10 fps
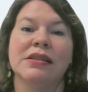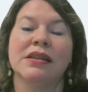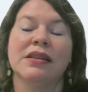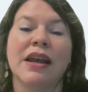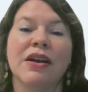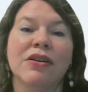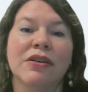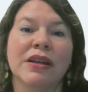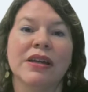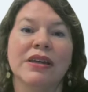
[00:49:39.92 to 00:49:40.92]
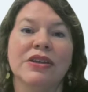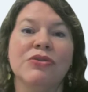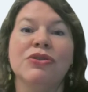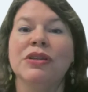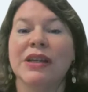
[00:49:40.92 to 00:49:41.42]
they are
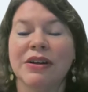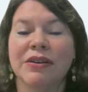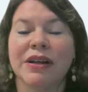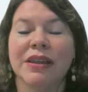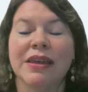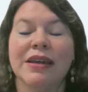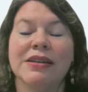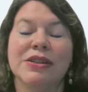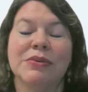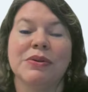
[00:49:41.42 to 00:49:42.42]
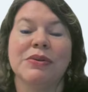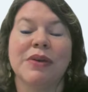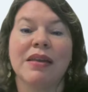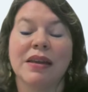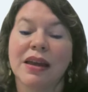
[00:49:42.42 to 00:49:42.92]
usually hearing things through
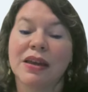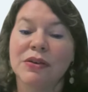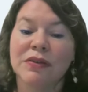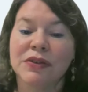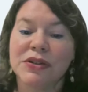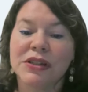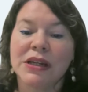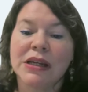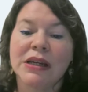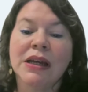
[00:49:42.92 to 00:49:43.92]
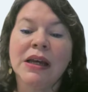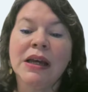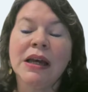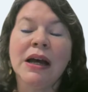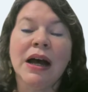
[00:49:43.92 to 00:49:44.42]
Gallaudet University.
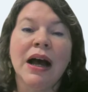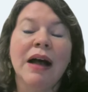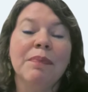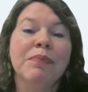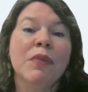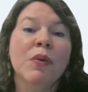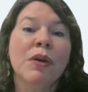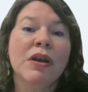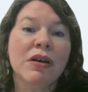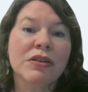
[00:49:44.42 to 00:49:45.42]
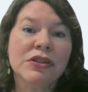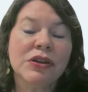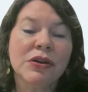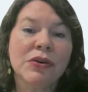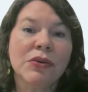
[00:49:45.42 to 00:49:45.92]
But we
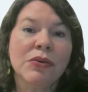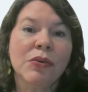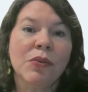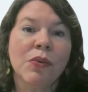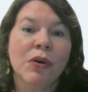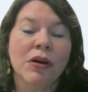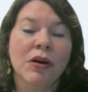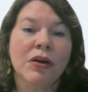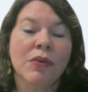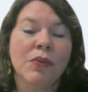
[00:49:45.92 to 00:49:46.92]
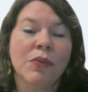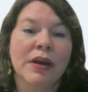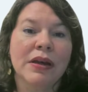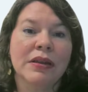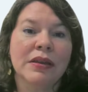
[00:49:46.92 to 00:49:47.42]
also work
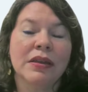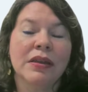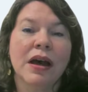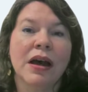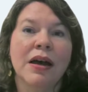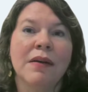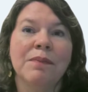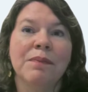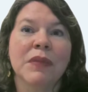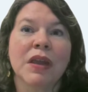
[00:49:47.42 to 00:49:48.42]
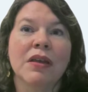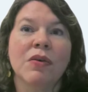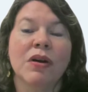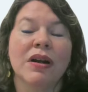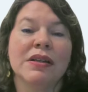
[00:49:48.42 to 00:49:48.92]
with
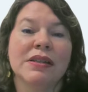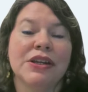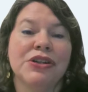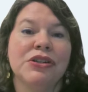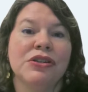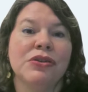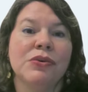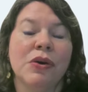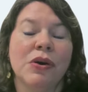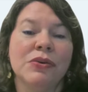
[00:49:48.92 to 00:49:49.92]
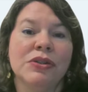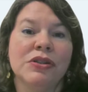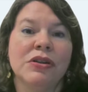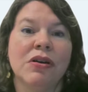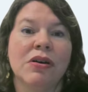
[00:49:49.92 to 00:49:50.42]
organizations who
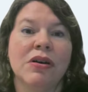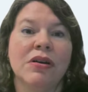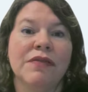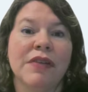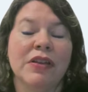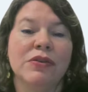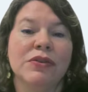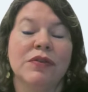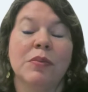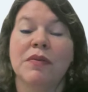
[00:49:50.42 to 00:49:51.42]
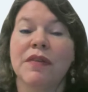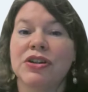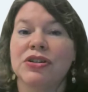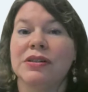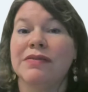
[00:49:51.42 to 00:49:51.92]
host our fellows for
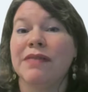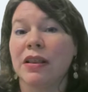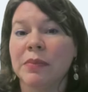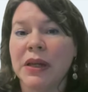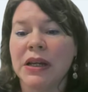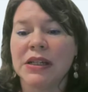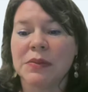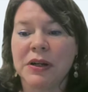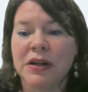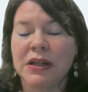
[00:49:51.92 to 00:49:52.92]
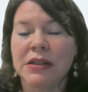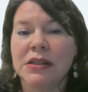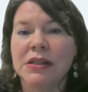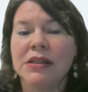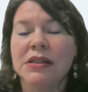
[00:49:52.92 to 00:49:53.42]
professional development
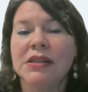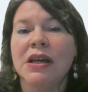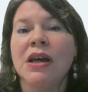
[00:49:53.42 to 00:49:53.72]
experiences.